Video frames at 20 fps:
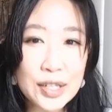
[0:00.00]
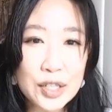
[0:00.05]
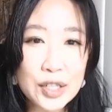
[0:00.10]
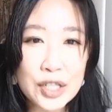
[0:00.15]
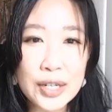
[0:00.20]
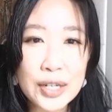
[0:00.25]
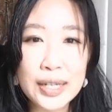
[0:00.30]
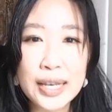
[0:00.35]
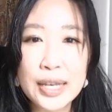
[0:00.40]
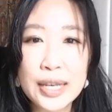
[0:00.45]

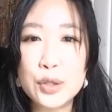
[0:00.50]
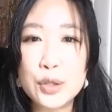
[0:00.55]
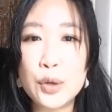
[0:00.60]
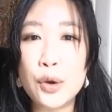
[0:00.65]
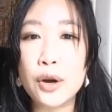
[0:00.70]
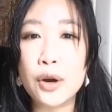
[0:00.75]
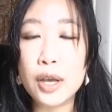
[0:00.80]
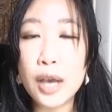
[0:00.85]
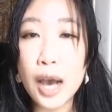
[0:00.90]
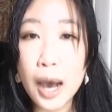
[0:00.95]
Ching is
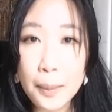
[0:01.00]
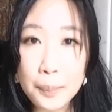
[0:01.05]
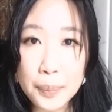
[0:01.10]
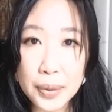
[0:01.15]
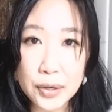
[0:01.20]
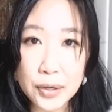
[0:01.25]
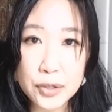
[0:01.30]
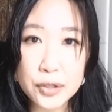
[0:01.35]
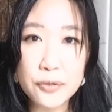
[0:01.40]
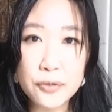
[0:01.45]
your
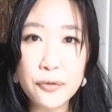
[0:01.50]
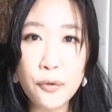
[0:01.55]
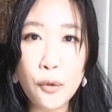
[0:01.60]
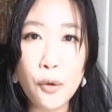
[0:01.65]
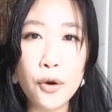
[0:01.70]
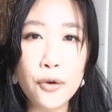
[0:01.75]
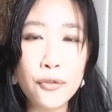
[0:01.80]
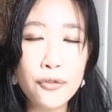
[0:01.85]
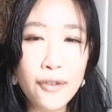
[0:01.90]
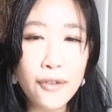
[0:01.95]
compass
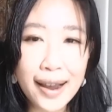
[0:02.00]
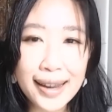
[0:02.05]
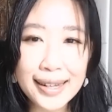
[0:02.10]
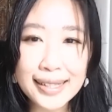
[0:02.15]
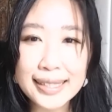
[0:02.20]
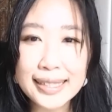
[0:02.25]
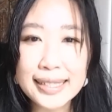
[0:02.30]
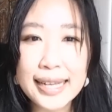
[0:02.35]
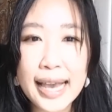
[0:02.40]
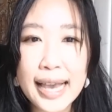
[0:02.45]
for
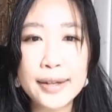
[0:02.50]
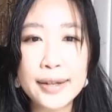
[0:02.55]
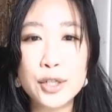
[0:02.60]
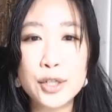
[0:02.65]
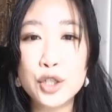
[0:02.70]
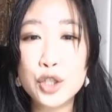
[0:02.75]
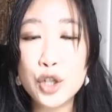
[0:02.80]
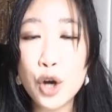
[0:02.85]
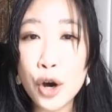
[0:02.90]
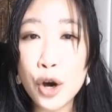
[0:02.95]
finding and
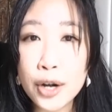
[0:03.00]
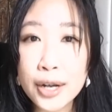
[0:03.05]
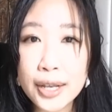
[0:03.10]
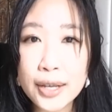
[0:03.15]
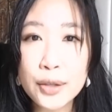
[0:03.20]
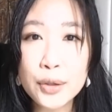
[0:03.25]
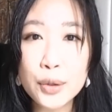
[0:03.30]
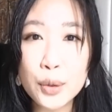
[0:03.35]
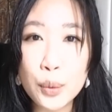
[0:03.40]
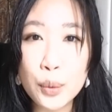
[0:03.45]

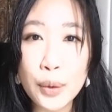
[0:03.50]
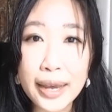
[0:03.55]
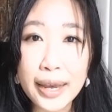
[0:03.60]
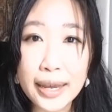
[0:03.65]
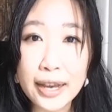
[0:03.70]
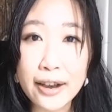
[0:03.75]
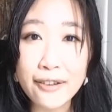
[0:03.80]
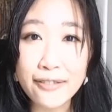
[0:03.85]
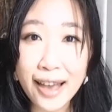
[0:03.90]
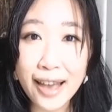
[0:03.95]
charting the
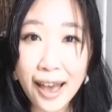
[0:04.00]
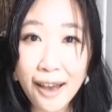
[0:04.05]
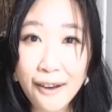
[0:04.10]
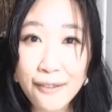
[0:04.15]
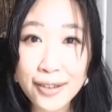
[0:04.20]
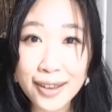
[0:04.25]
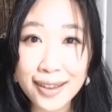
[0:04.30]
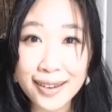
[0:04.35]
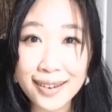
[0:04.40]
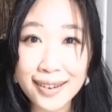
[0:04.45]
way of
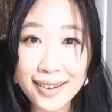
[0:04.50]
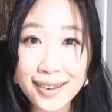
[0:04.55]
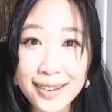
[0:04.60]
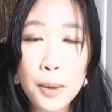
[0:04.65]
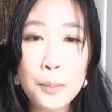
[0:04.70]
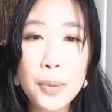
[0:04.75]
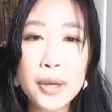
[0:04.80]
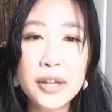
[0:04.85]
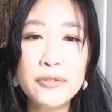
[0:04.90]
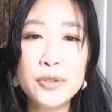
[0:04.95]
heaven.
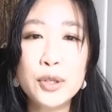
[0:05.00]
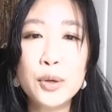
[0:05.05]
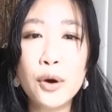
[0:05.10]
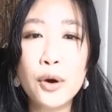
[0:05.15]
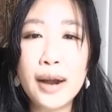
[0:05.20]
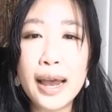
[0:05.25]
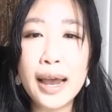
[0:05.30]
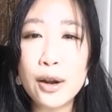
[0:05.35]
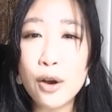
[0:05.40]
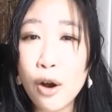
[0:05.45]
But if you are
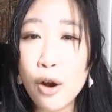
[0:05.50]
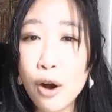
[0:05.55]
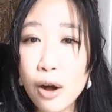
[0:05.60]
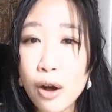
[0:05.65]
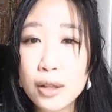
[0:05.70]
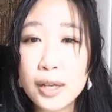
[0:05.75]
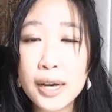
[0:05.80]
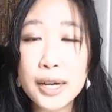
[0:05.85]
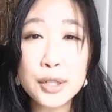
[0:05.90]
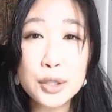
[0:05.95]
at
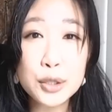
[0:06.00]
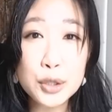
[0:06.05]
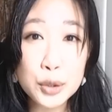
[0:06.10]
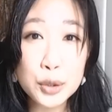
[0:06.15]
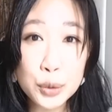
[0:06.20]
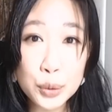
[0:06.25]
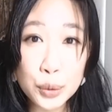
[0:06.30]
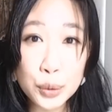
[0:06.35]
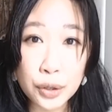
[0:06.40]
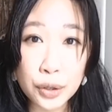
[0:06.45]
all
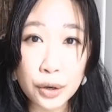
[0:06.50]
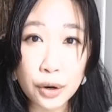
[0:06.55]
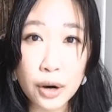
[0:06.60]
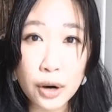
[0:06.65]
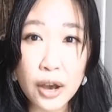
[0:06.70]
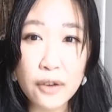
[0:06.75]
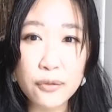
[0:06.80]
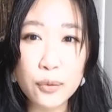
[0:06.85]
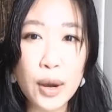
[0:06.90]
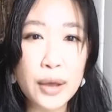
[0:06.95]
unsure
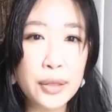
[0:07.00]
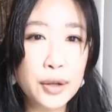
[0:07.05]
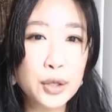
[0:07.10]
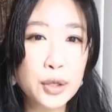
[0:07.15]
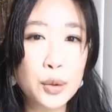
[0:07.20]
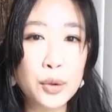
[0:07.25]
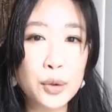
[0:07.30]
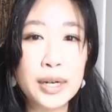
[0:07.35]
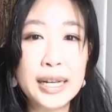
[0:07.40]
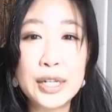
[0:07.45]
of whether
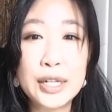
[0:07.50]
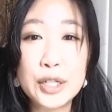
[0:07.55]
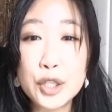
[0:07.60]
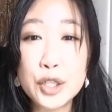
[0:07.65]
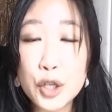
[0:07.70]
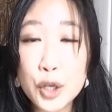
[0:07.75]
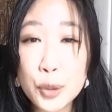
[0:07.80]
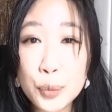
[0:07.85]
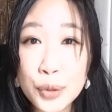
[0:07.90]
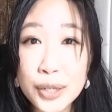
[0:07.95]
you're
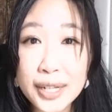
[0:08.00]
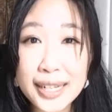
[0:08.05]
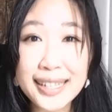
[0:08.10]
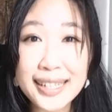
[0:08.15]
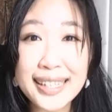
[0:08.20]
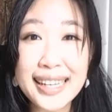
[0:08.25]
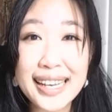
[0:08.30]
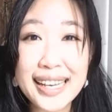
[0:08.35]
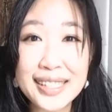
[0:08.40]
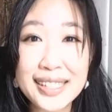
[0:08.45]
interpreting
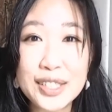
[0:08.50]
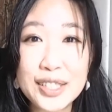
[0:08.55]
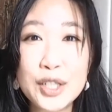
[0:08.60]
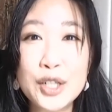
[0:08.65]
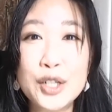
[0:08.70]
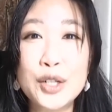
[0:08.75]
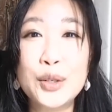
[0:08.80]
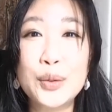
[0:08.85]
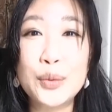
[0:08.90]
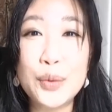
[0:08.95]
it
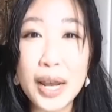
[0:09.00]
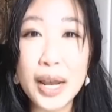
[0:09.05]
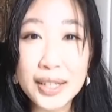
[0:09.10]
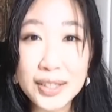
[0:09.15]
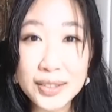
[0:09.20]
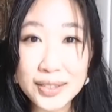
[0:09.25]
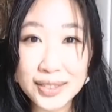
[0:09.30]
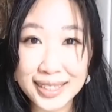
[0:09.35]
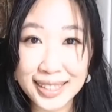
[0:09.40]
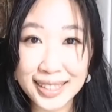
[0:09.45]

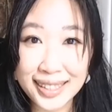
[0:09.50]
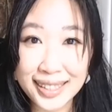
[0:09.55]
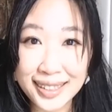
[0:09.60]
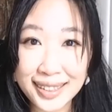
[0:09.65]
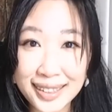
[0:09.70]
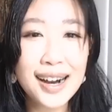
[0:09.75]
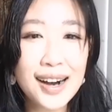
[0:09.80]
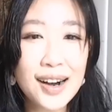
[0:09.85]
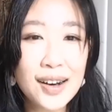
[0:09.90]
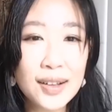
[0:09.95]
correctly,
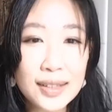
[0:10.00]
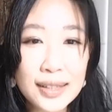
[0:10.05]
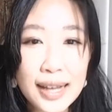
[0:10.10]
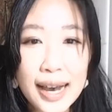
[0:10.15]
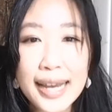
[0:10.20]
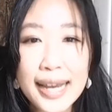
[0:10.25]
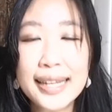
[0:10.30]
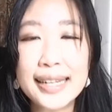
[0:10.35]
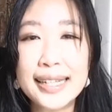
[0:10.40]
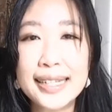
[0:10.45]

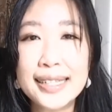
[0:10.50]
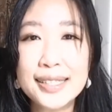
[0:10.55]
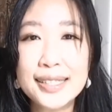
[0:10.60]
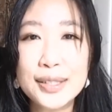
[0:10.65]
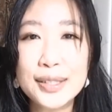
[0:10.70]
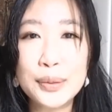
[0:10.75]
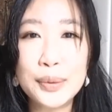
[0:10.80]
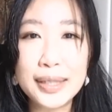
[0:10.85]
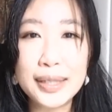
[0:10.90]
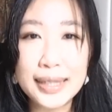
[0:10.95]
align it
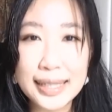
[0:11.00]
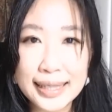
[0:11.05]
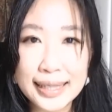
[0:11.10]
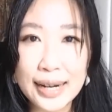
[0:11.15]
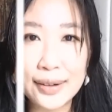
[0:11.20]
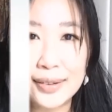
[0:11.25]
with the Tao